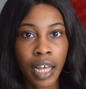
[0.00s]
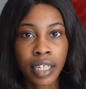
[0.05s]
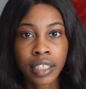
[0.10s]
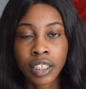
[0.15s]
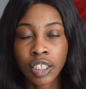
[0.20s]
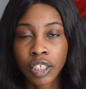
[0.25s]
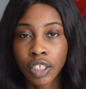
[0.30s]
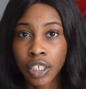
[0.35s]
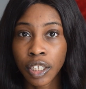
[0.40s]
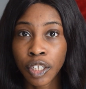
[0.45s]

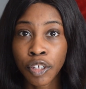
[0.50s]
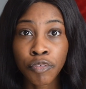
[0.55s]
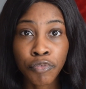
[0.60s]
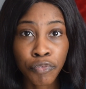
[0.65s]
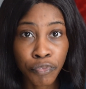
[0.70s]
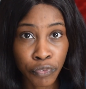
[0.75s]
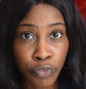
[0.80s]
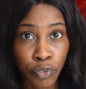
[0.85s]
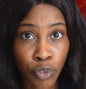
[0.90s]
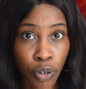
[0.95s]
the
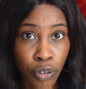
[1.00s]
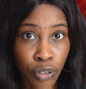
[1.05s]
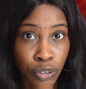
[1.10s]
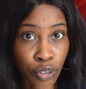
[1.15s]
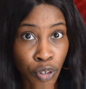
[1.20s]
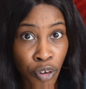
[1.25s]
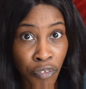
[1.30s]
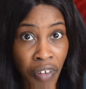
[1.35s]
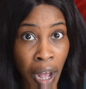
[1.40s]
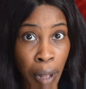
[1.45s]

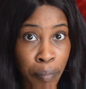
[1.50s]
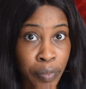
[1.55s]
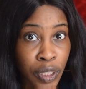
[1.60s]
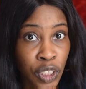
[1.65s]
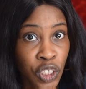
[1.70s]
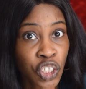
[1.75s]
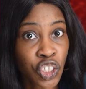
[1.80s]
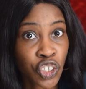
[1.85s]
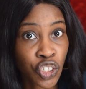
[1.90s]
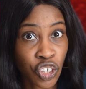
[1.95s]
influx of
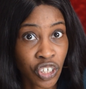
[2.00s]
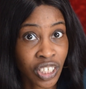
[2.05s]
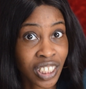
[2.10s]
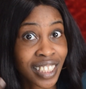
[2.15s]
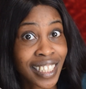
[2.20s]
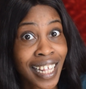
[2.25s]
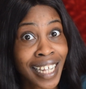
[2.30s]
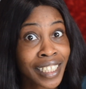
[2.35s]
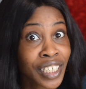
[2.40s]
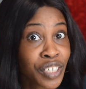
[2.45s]
applications
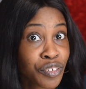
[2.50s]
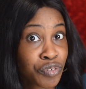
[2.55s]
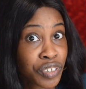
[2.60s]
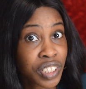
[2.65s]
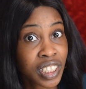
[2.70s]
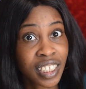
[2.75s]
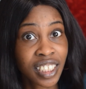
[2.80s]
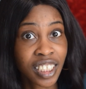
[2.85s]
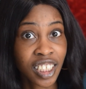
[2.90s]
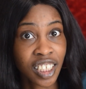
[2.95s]
that they
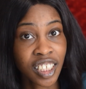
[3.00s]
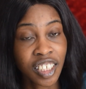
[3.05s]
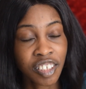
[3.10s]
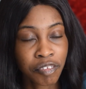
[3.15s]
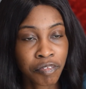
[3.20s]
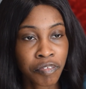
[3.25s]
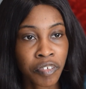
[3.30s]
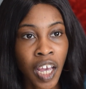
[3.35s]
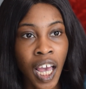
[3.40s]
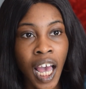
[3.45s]

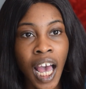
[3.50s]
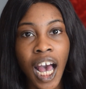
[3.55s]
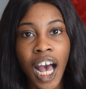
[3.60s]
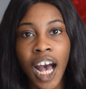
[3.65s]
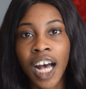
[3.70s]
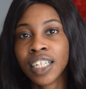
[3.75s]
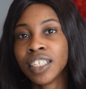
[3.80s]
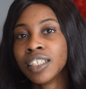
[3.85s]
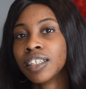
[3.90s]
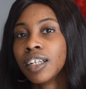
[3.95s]
receive,
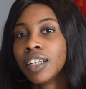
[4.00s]
and